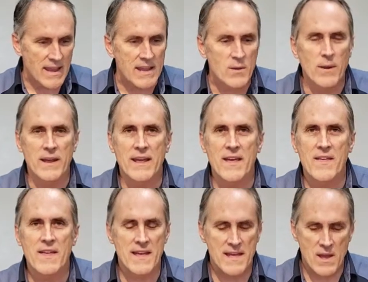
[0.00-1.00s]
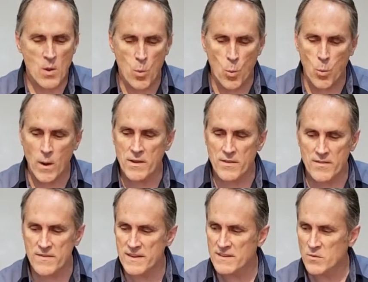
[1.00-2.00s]
Anyway, one other
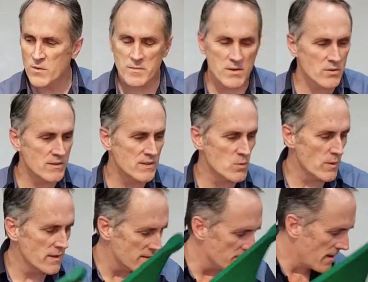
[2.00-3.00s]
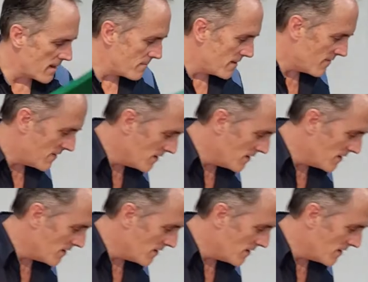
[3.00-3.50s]
thing that we've been doing this week that might be of